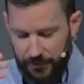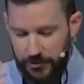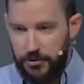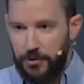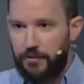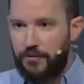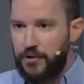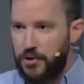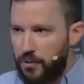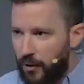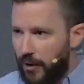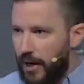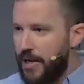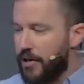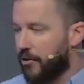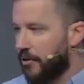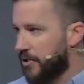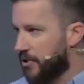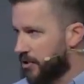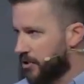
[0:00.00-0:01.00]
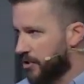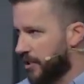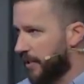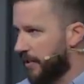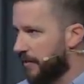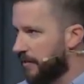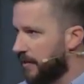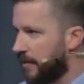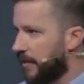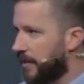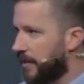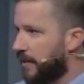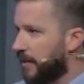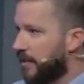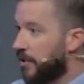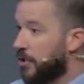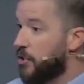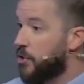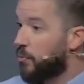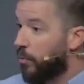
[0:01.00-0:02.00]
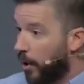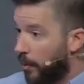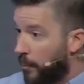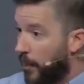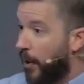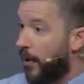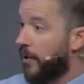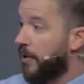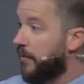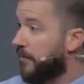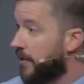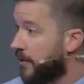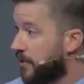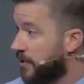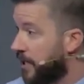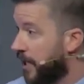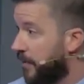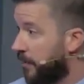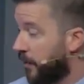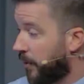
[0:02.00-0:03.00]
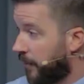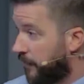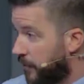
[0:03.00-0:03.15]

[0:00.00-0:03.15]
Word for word: So if you are a Christian, you are part of this temple.